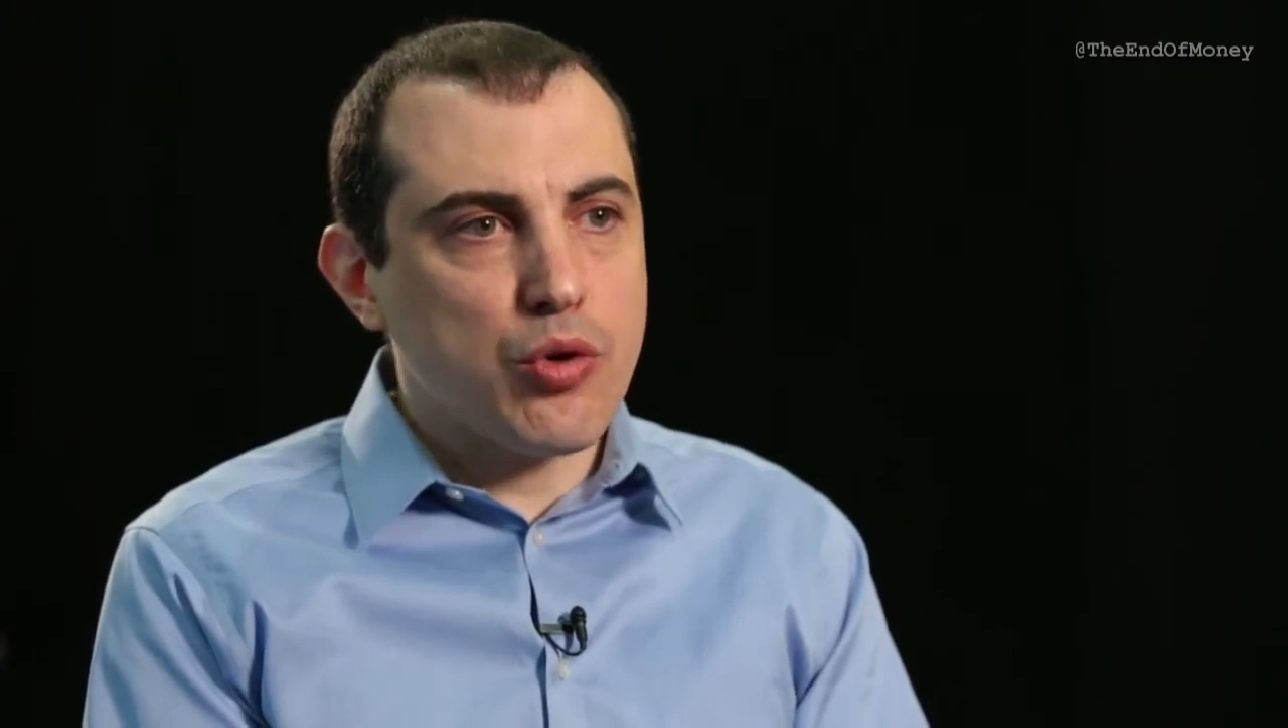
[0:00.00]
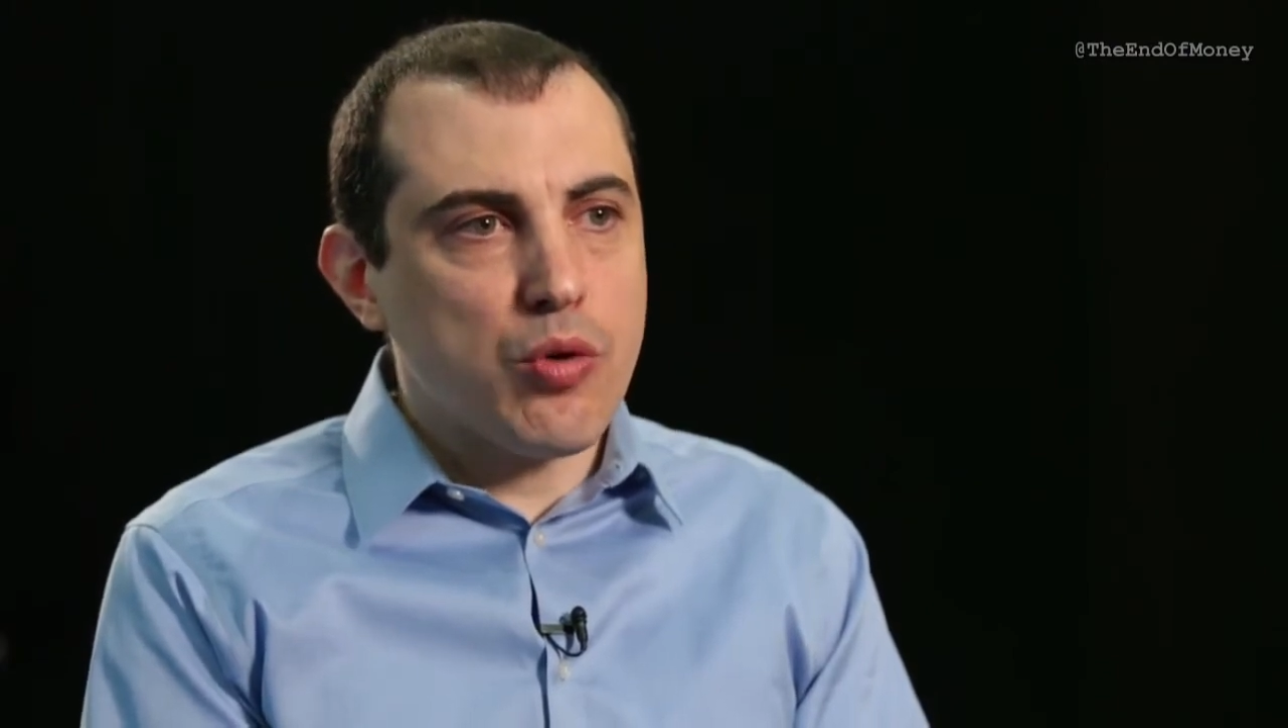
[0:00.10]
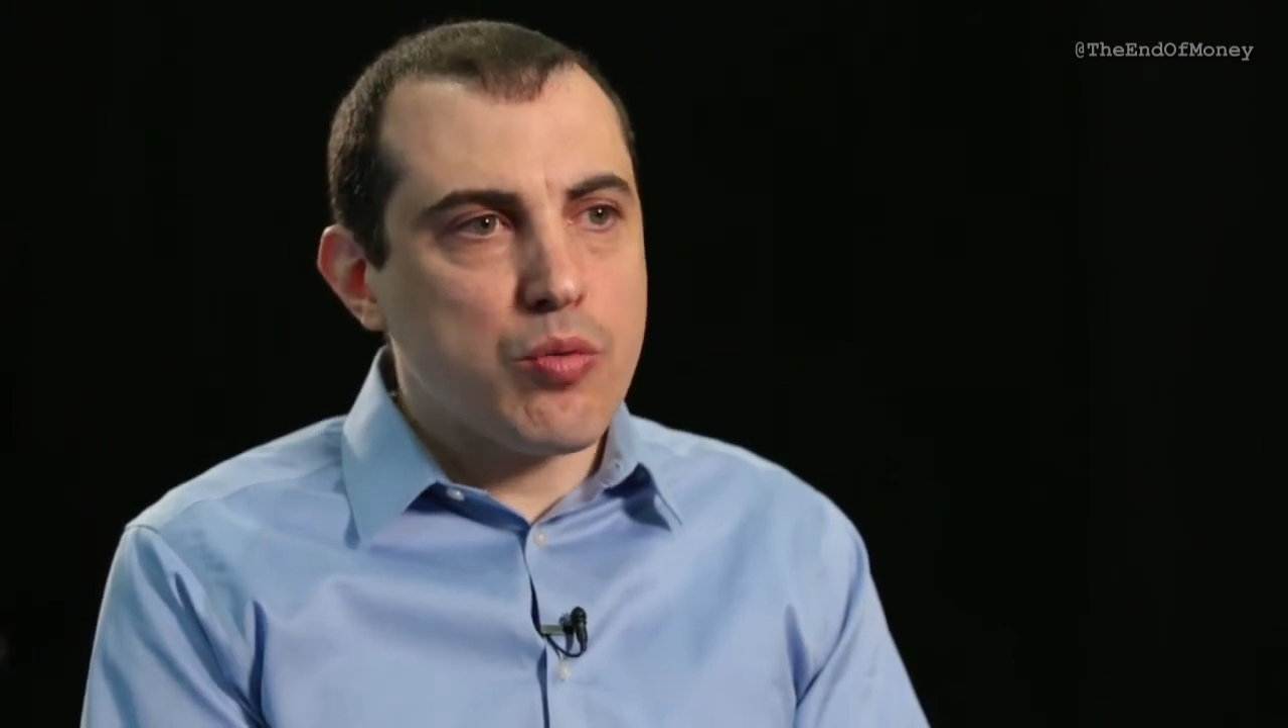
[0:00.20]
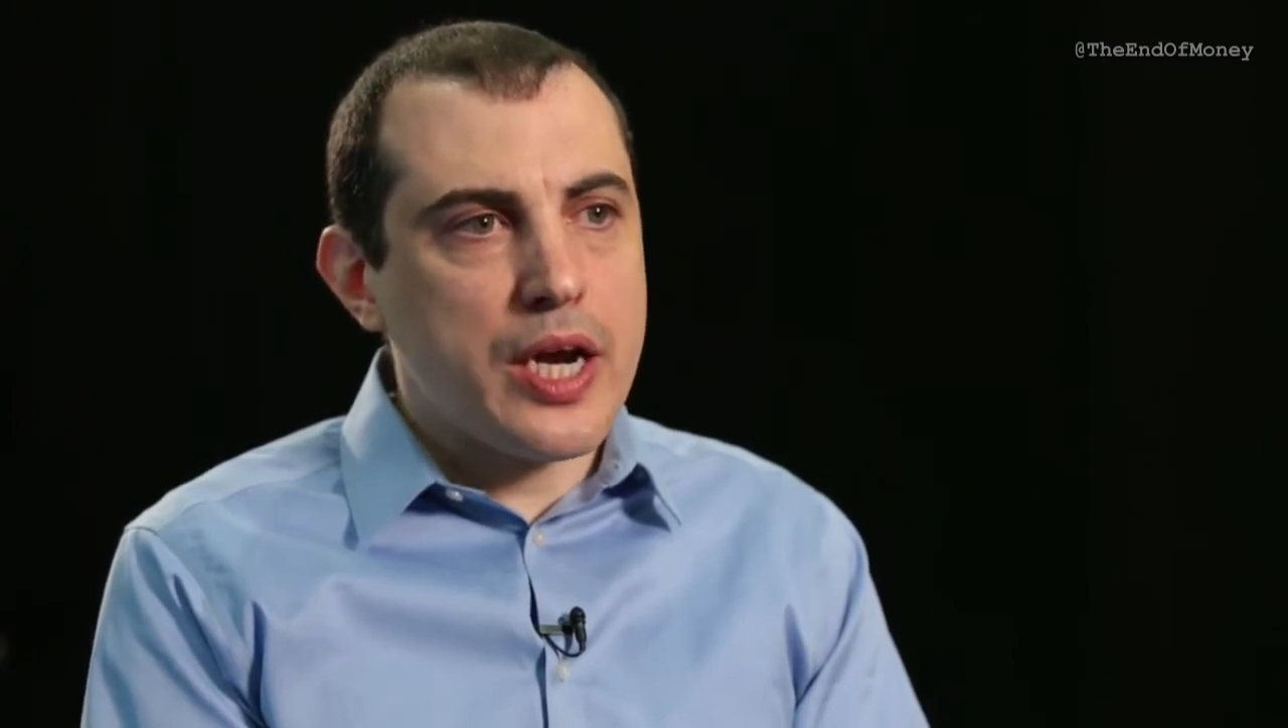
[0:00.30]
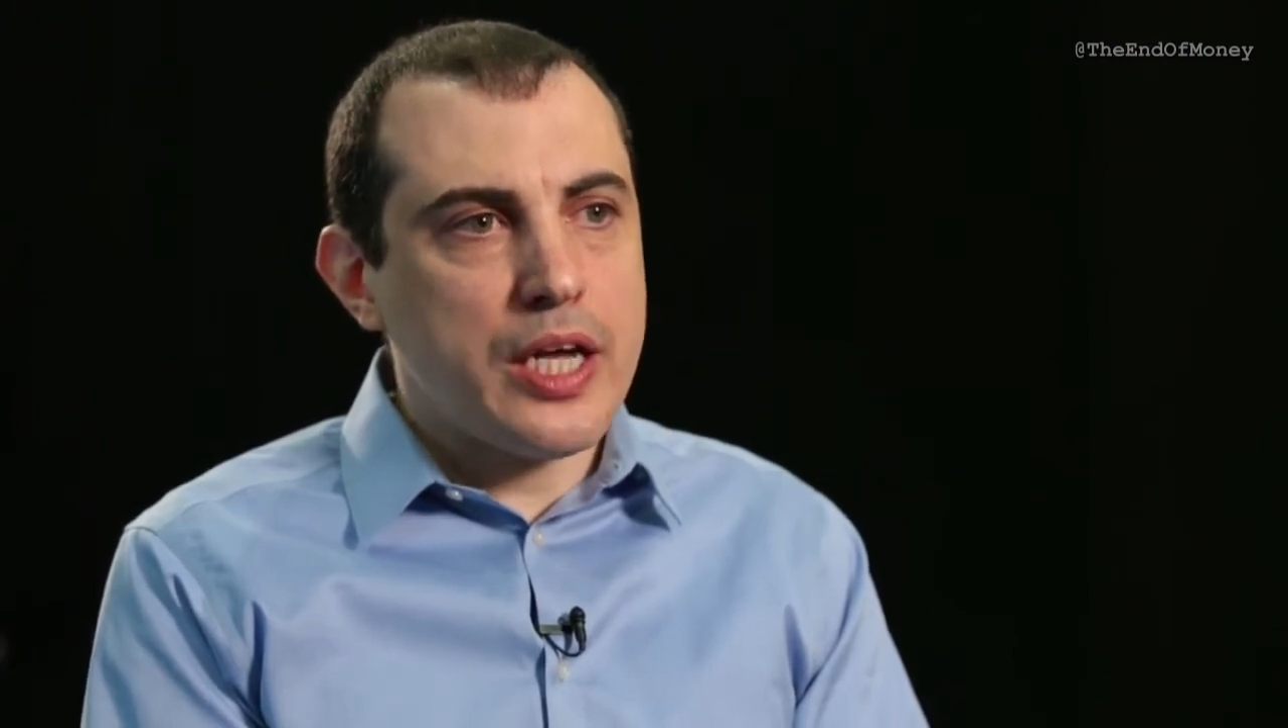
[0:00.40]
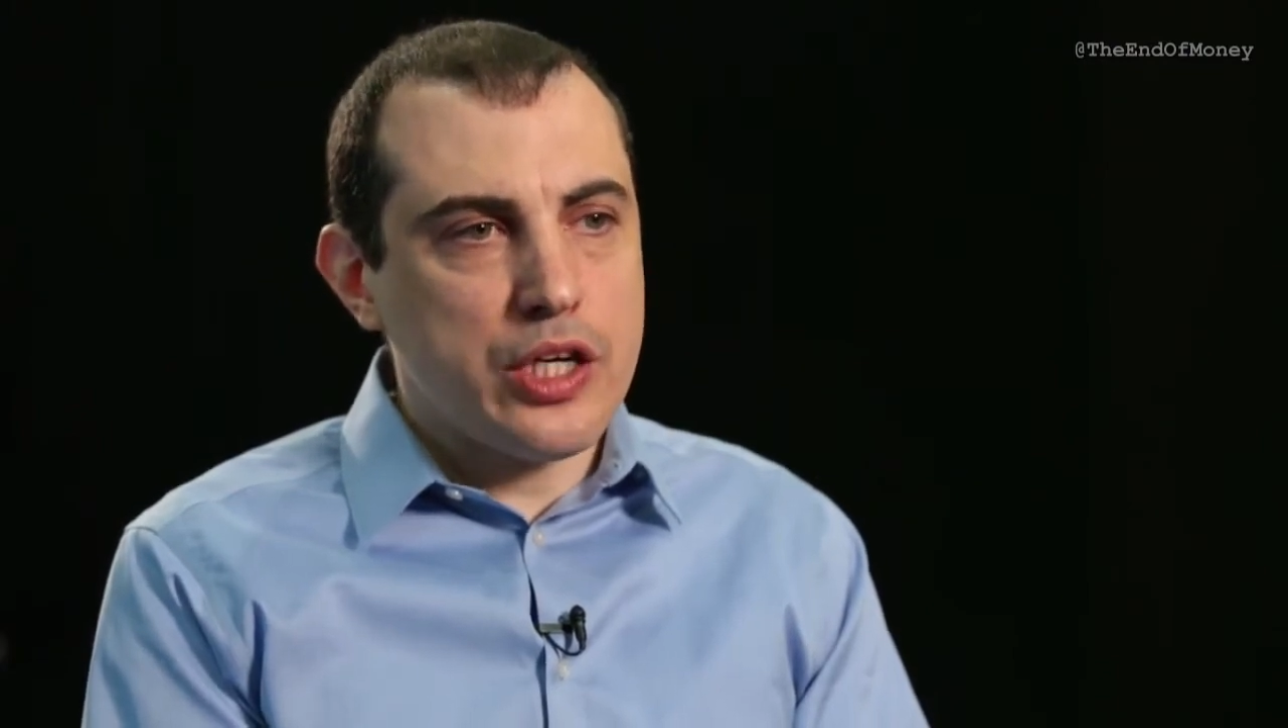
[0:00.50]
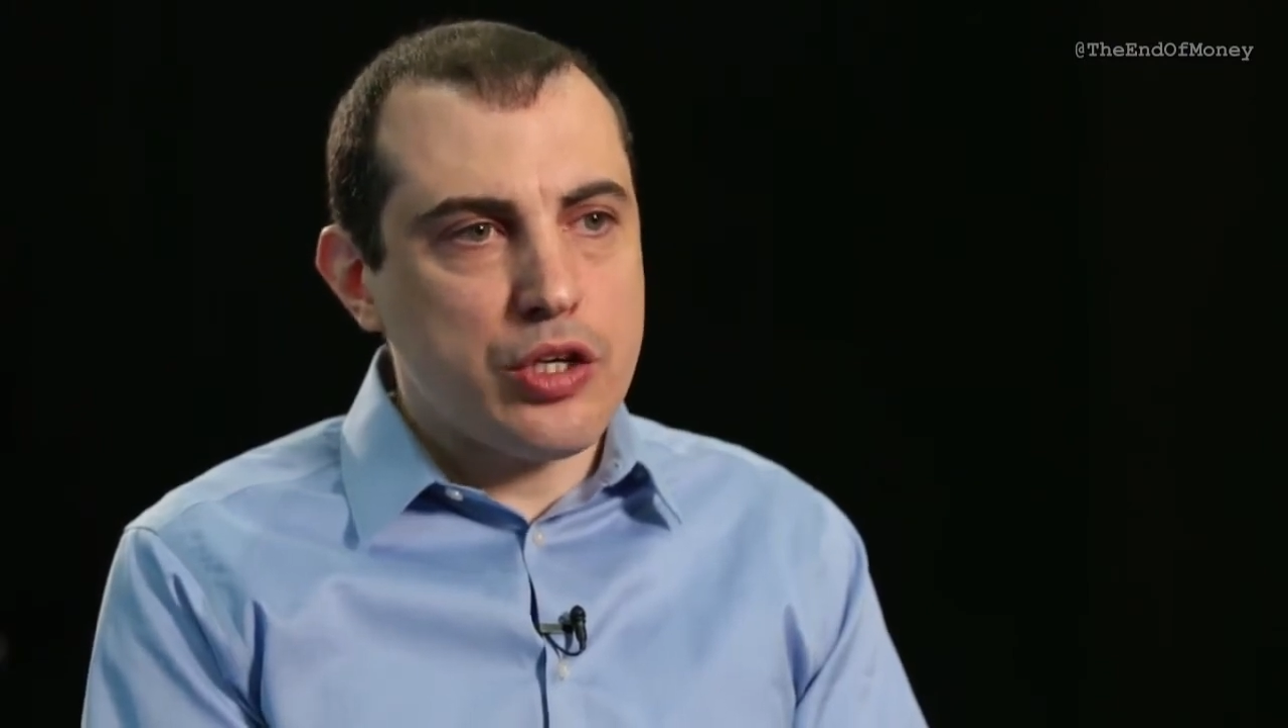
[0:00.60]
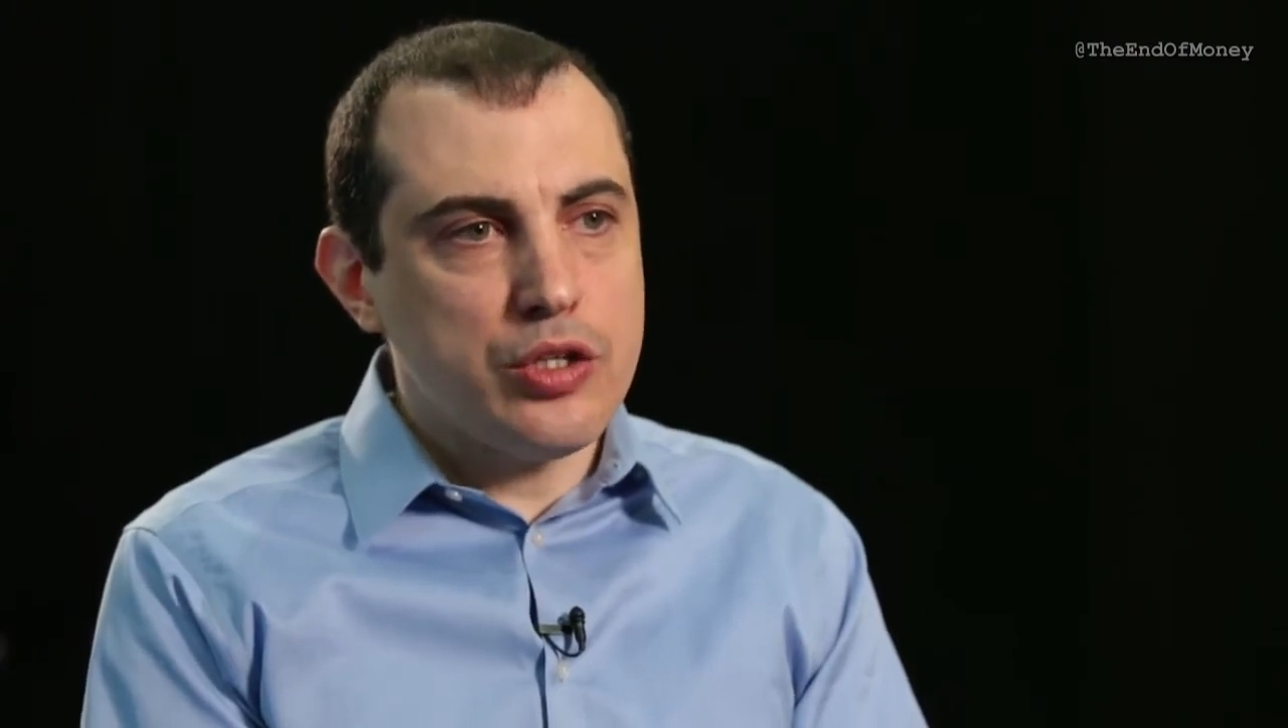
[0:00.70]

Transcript: already